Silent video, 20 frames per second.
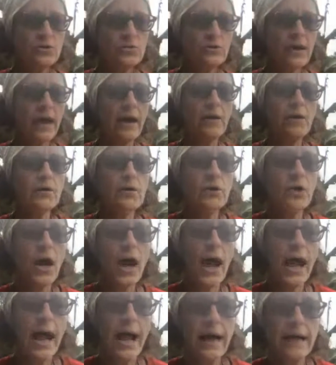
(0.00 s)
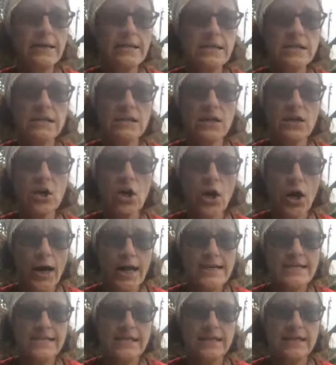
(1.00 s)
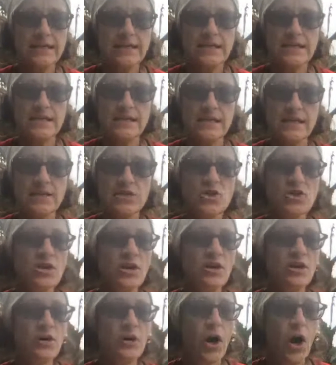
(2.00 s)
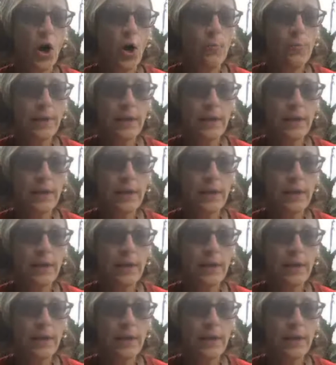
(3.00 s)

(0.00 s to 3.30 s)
counteract the craziness and share hope